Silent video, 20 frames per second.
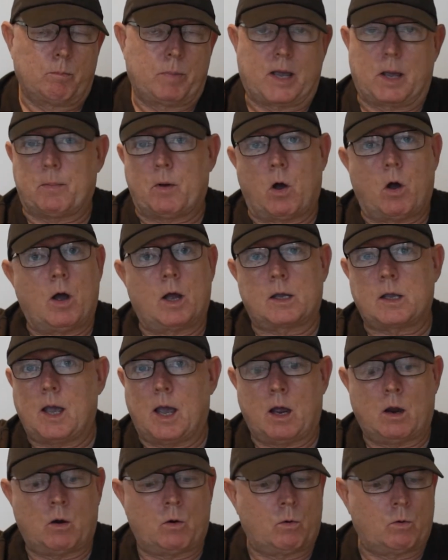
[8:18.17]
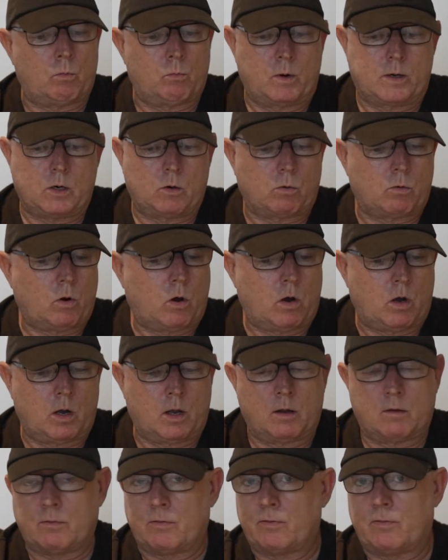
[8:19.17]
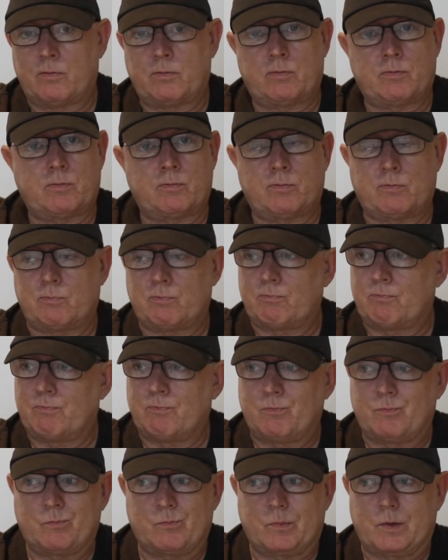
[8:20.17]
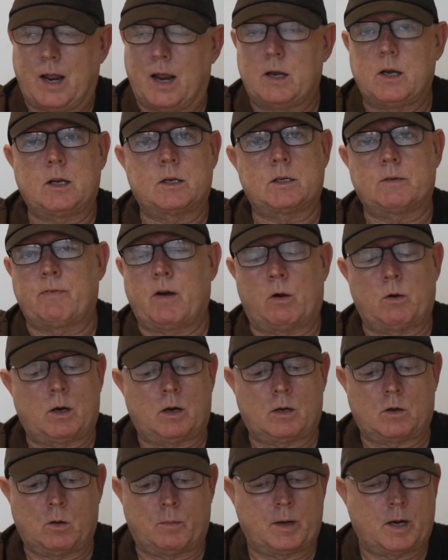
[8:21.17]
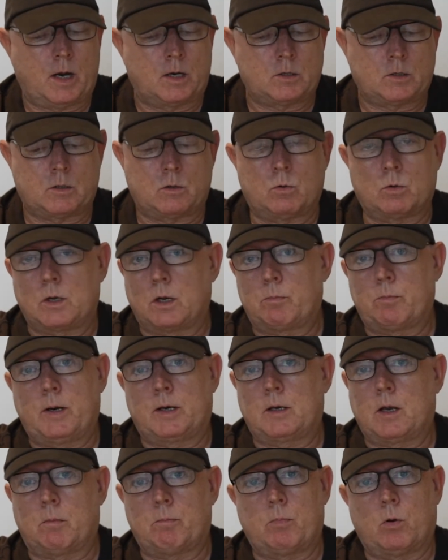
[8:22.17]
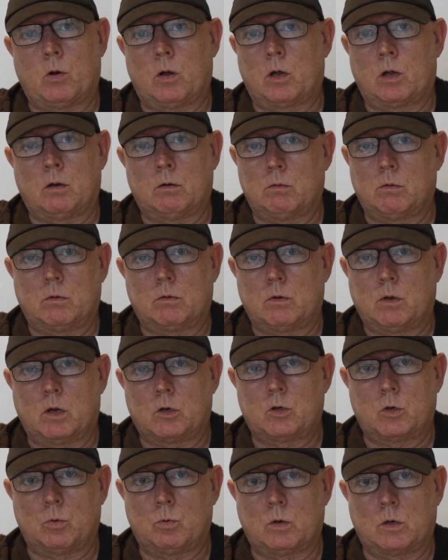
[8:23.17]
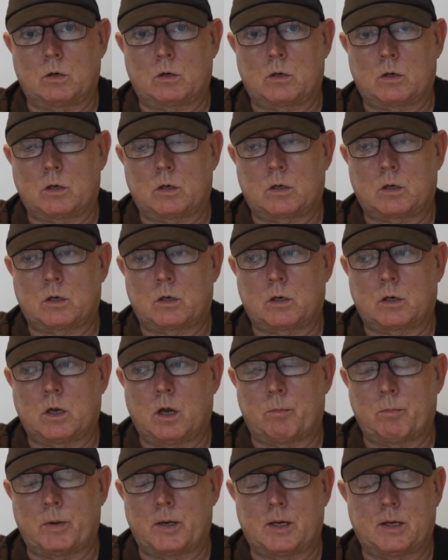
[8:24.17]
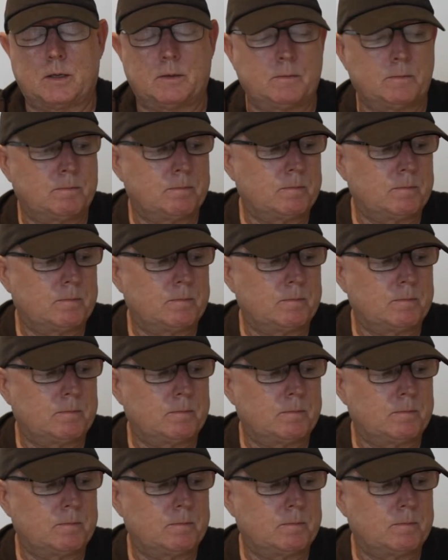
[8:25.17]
pick up a hire car when you arrive, head to your safari accommodation or get picked up by a tour company.